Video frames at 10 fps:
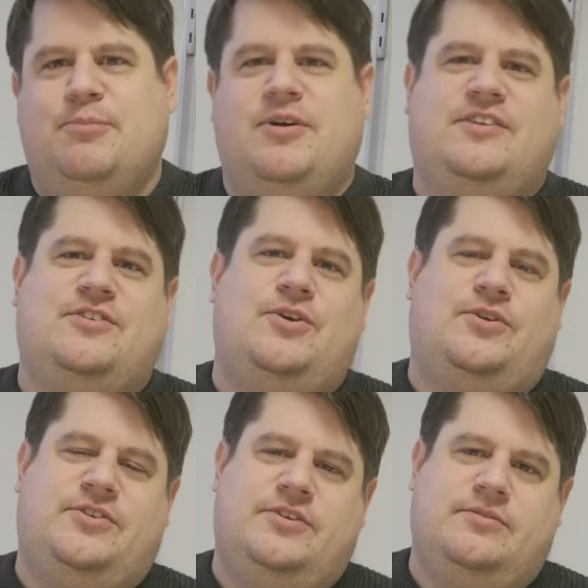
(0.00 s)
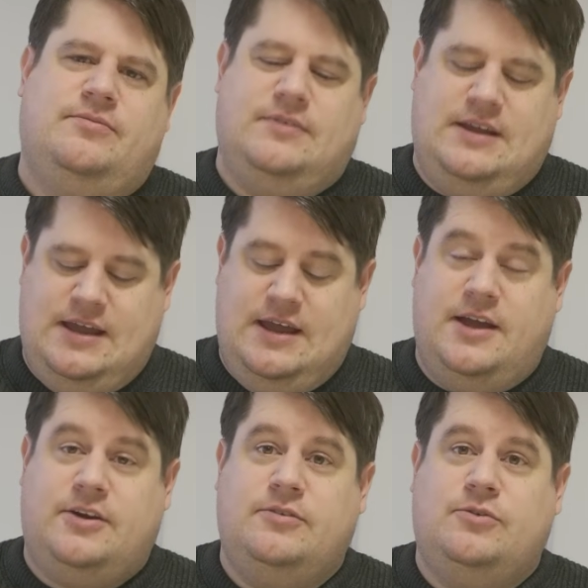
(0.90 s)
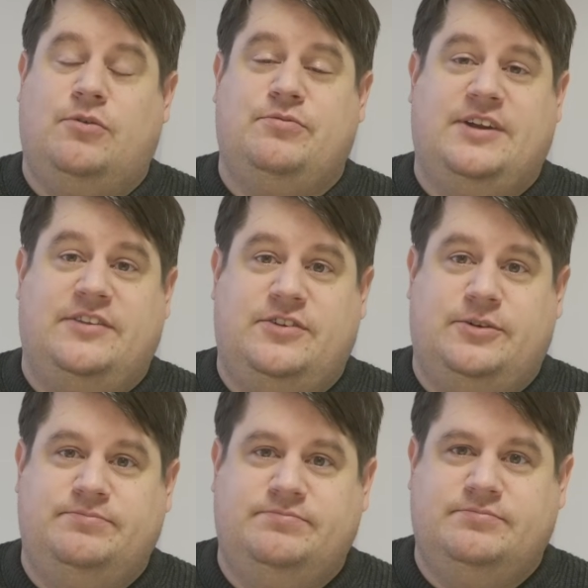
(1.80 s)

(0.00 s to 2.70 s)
but it's not uh, confidential.